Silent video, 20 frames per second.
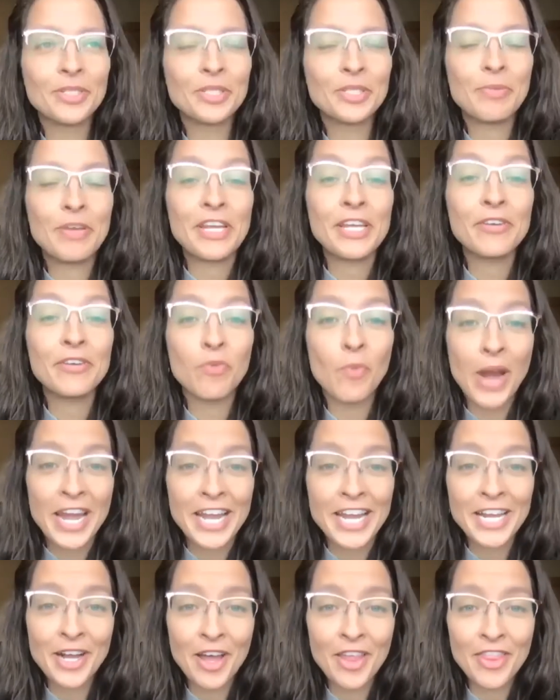speaking of
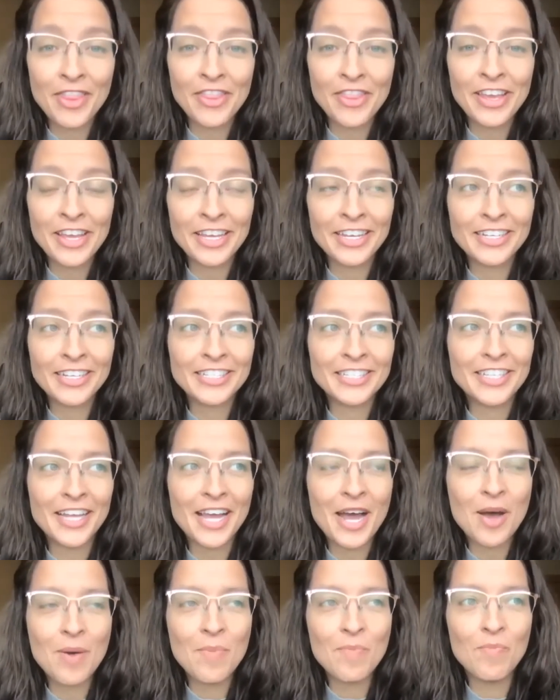waiting on things,
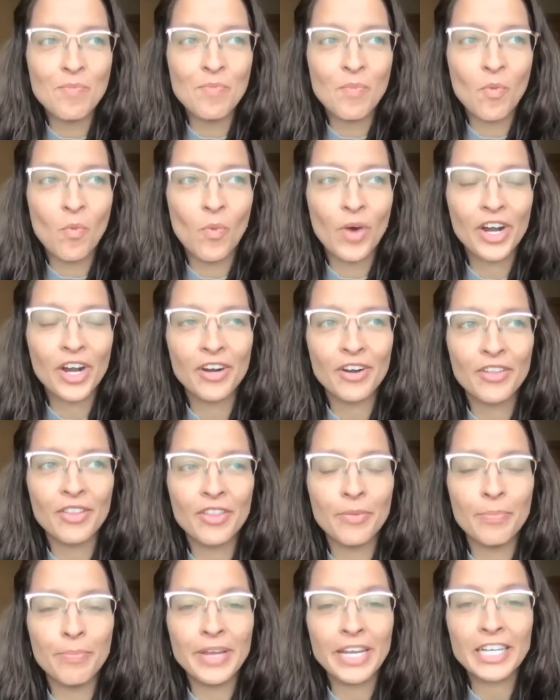what are the
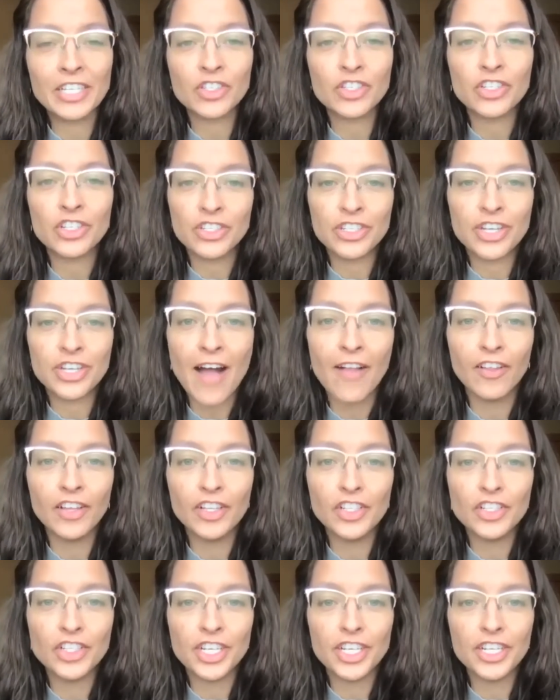biggest
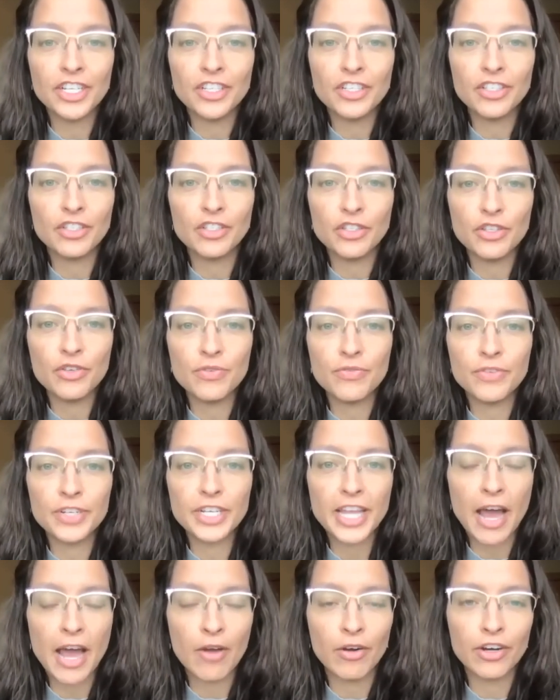challenges you've
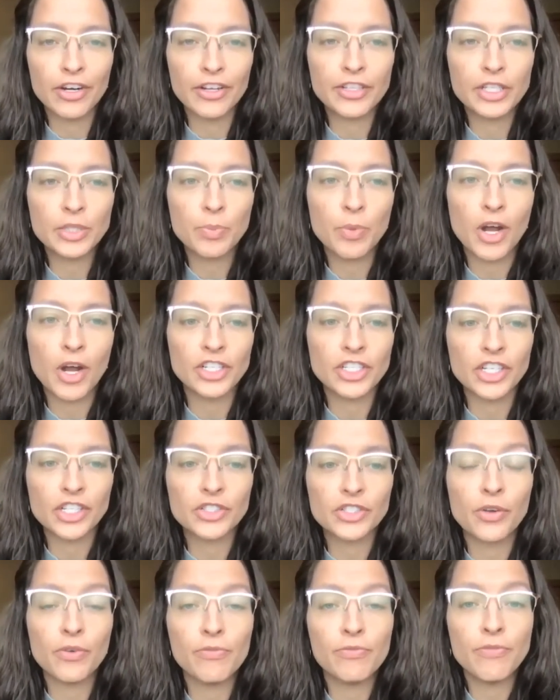encountered in this project
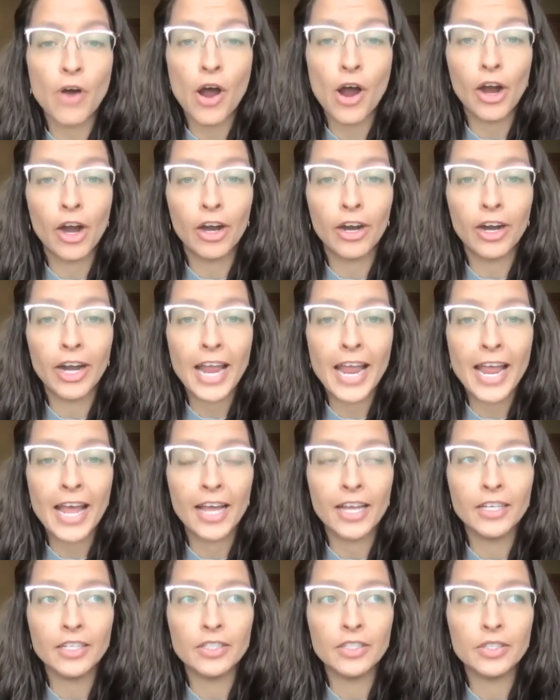so far,
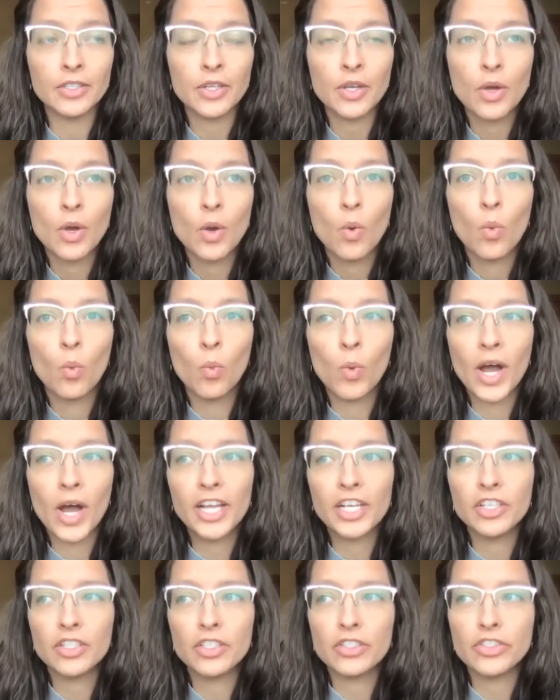and what
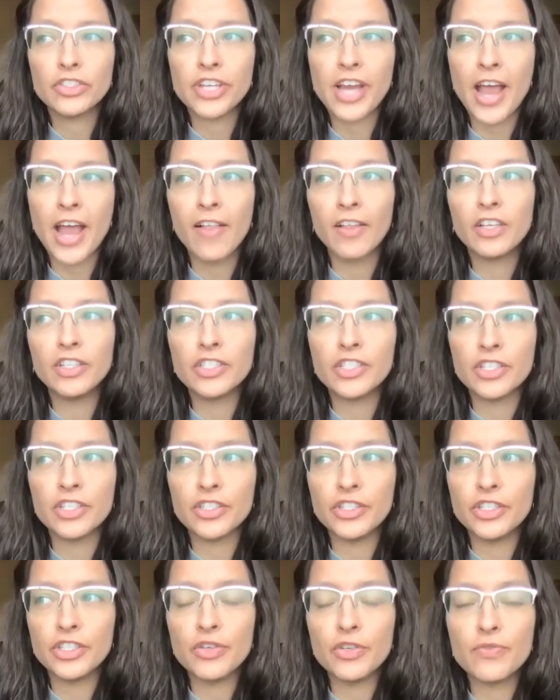challenges
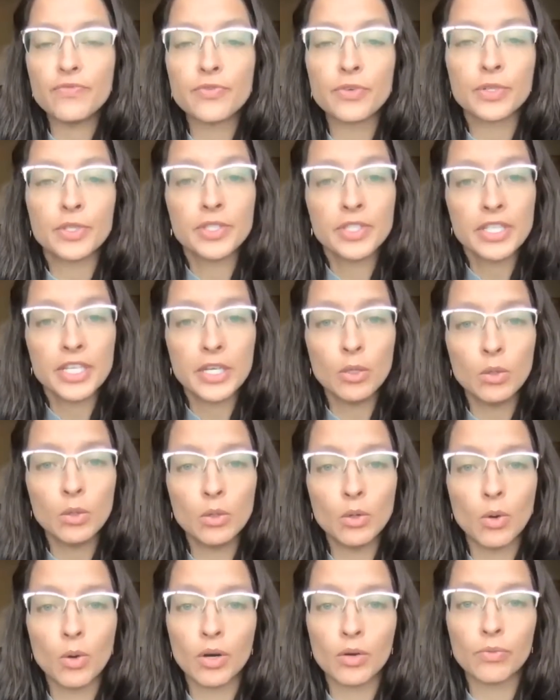do you foresee
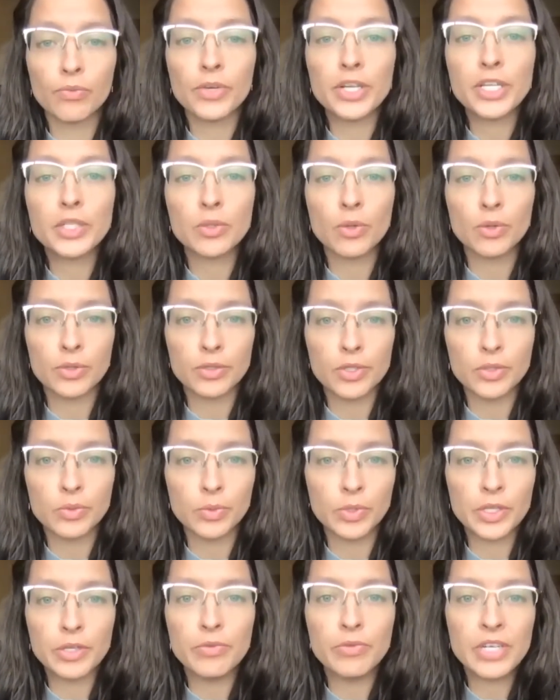or resources
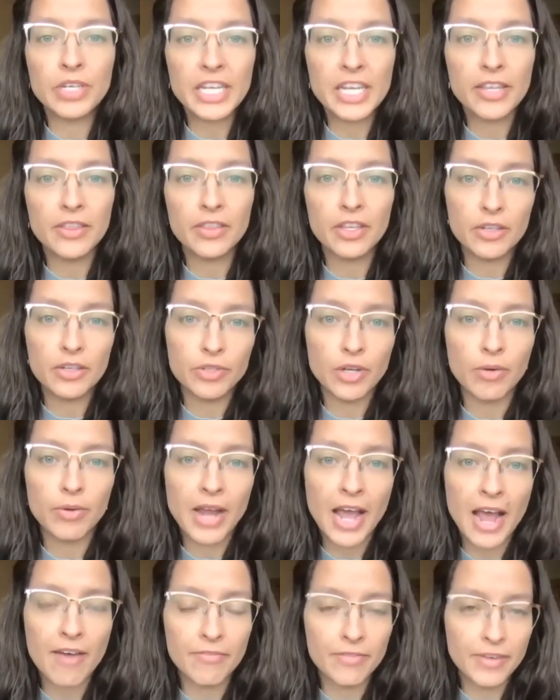will you need that you don't
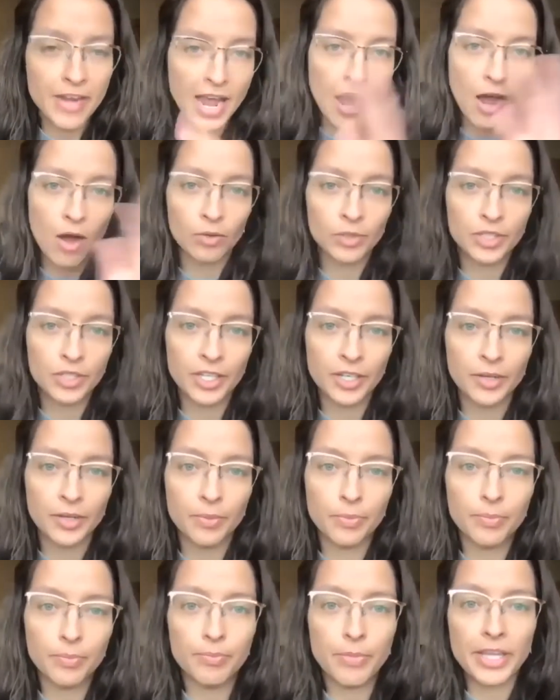have now to
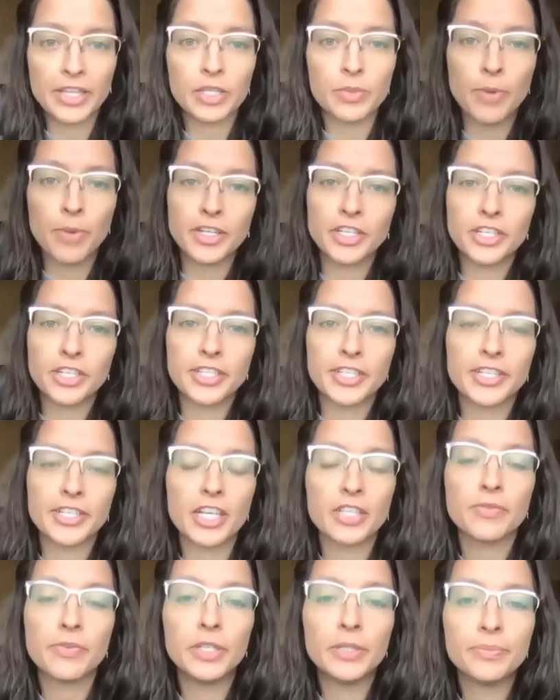make this project
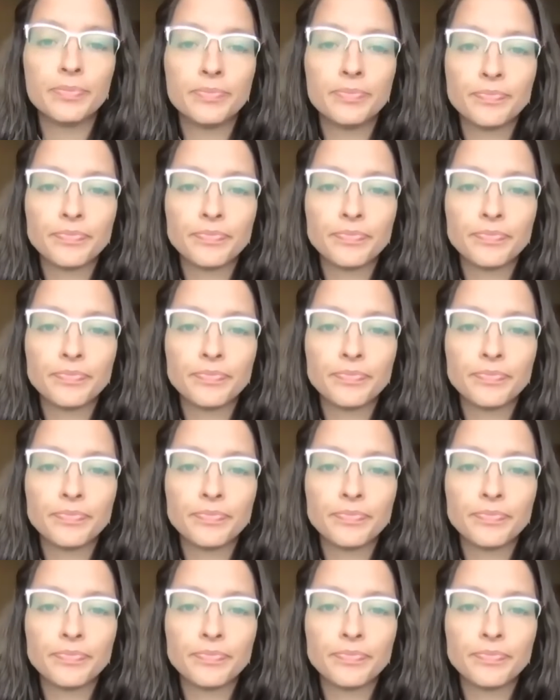successful?